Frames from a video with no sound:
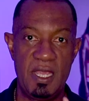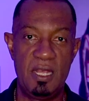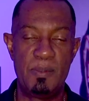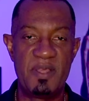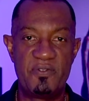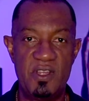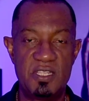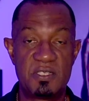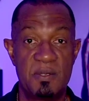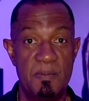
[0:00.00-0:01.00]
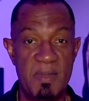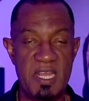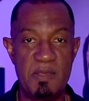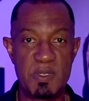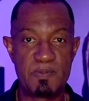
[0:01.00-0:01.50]
Hello my friends, my
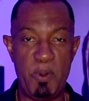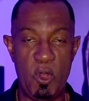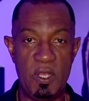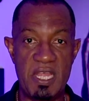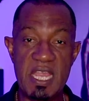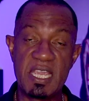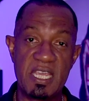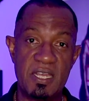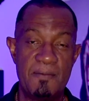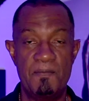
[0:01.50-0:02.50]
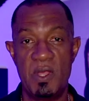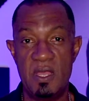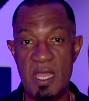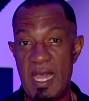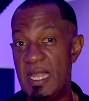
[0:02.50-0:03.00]
name is Paul Aiken
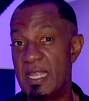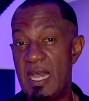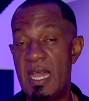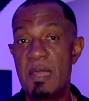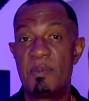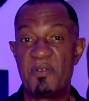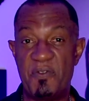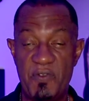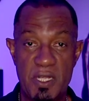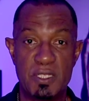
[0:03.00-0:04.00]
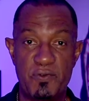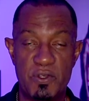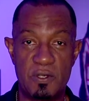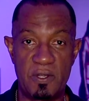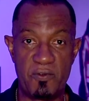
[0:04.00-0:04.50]
and I'm a fitness
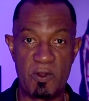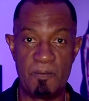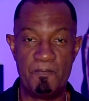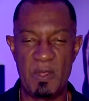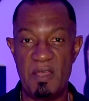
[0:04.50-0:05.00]
photographer.